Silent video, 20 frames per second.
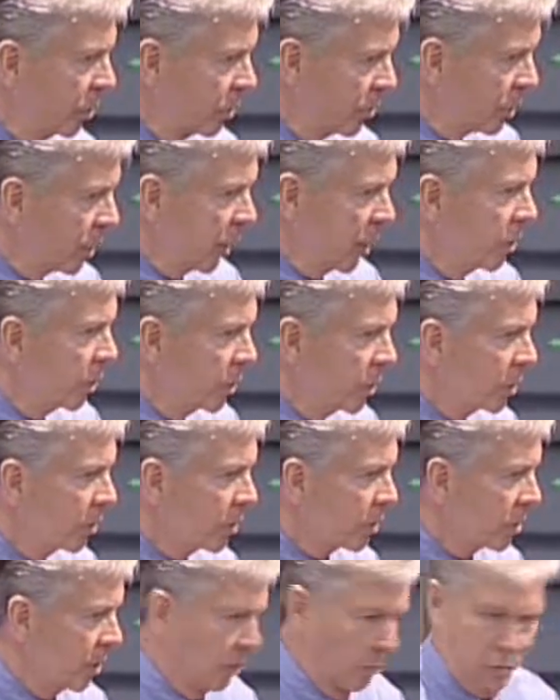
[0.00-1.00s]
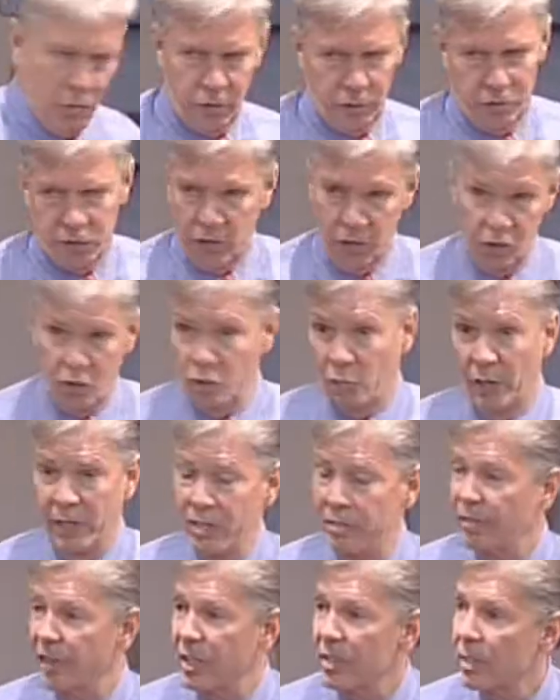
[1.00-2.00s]
and tie, you wouldn't say, well, there's this
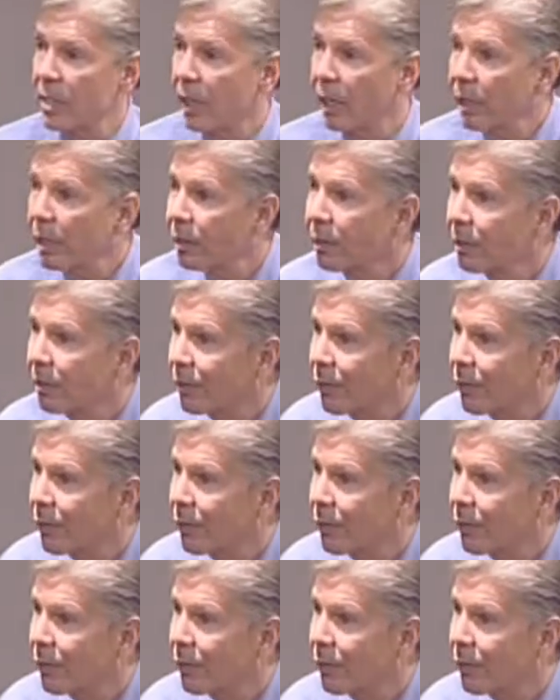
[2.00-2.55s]
transvestite,